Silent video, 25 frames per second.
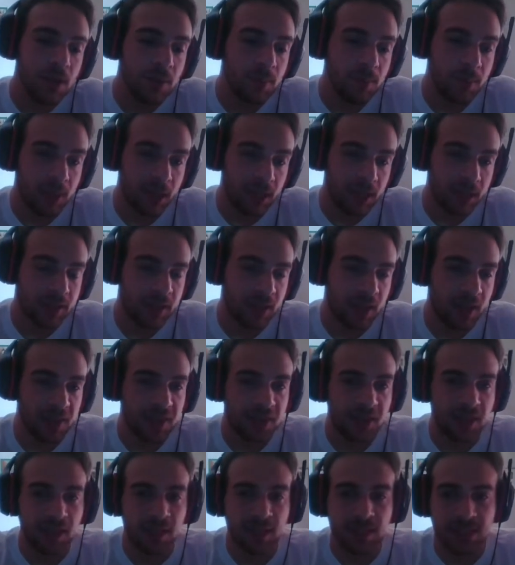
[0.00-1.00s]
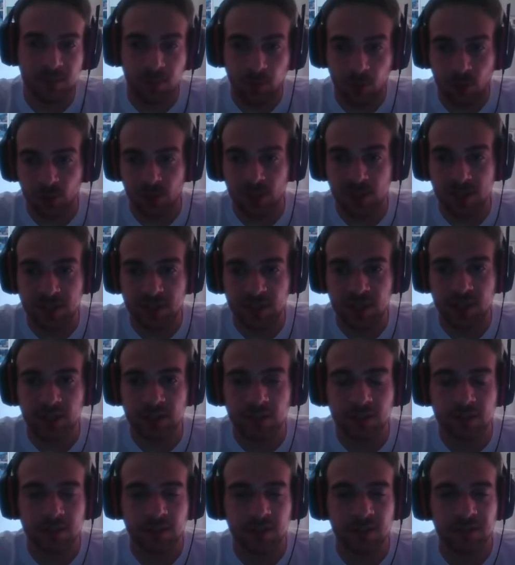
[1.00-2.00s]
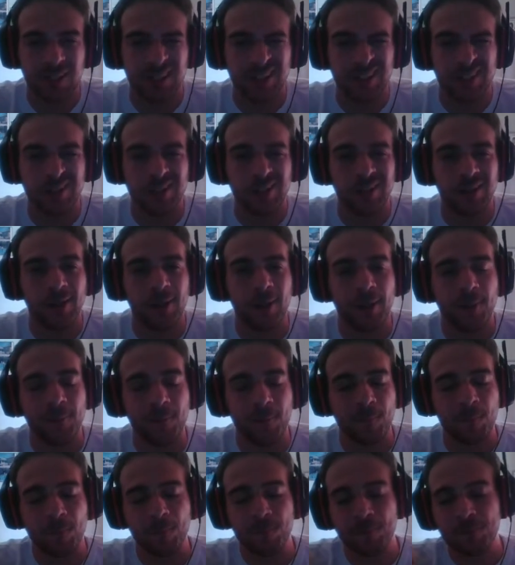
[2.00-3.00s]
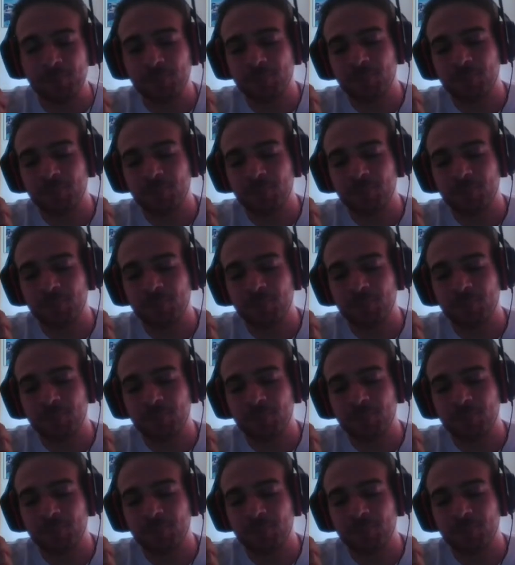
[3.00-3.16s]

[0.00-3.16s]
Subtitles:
but I think it's more resilient than the